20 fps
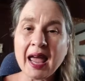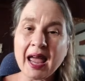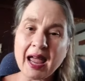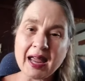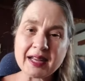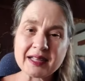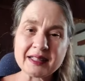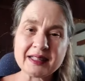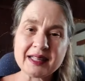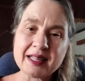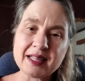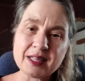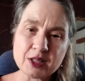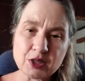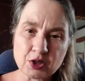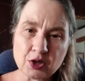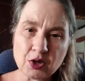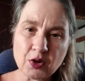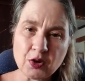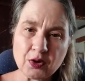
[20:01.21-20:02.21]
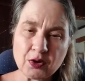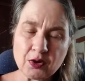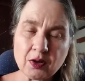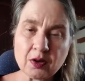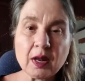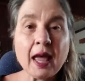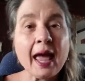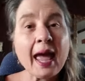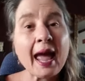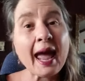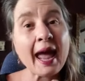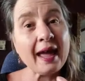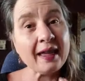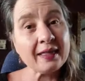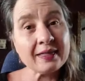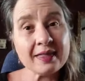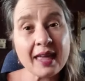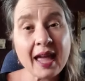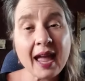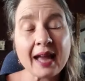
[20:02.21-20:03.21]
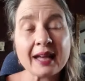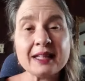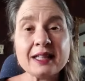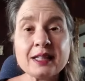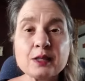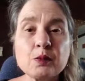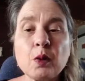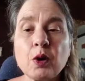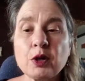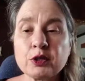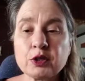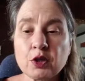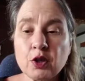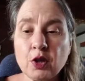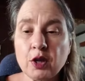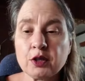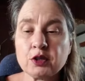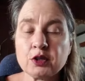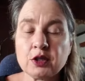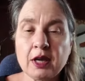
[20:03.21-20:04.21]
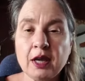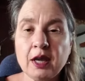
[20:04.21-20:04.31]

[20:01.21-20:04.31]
and the internal. And that is what's going to